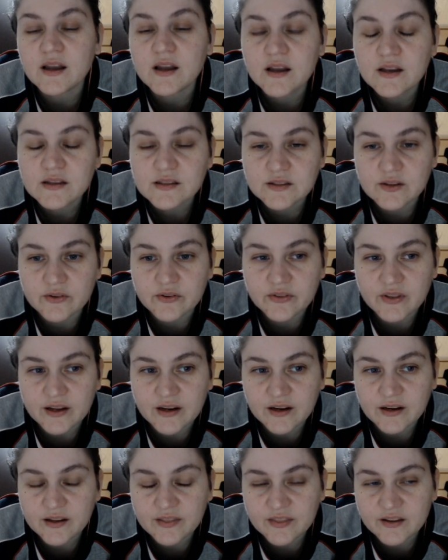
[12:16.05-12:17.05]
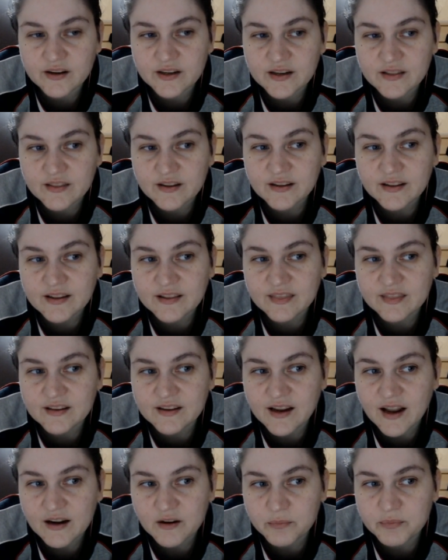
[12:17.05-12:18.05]
So they're the
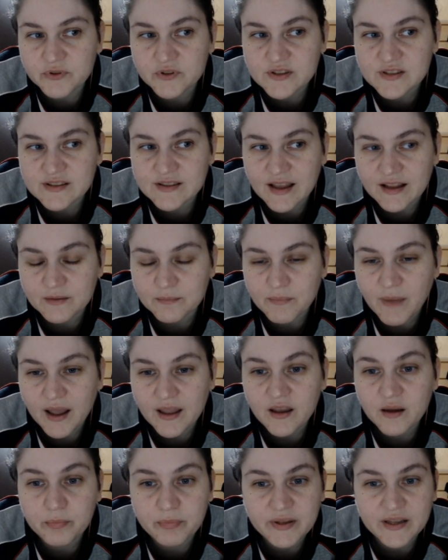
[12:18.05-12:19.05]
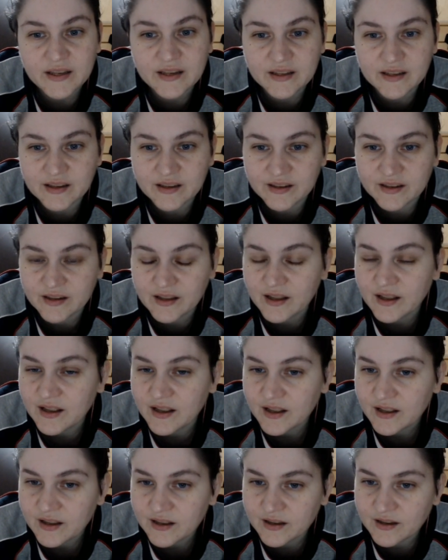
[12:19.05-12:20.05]
kind of person that my opinion
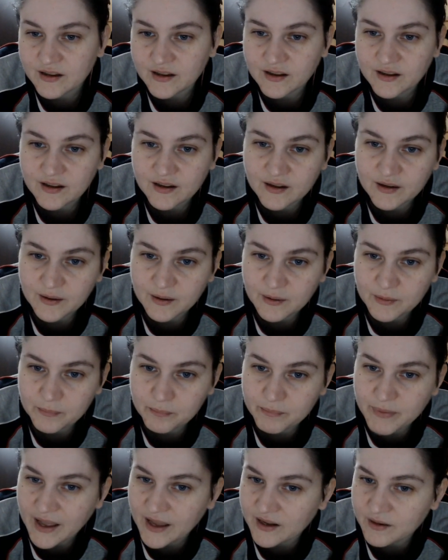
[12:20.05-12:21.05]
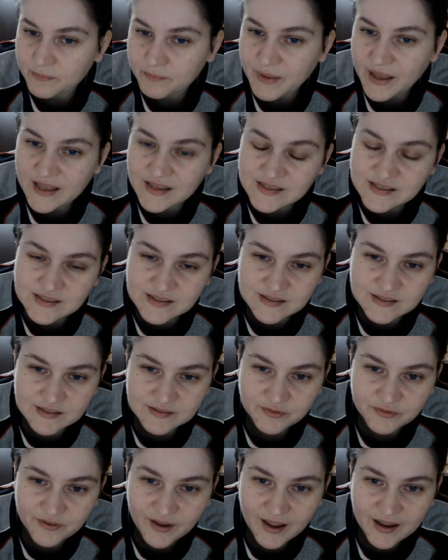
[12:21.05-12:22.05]
bests the
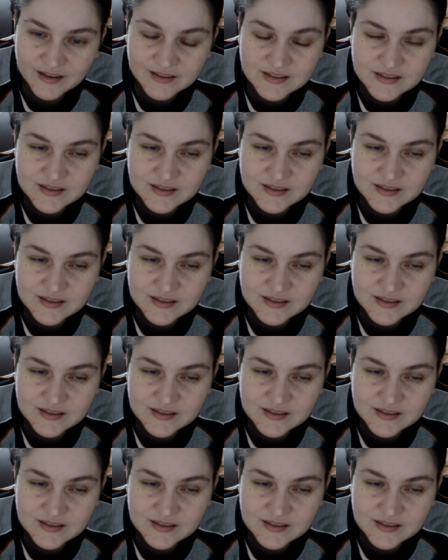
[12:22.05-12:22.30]
facts.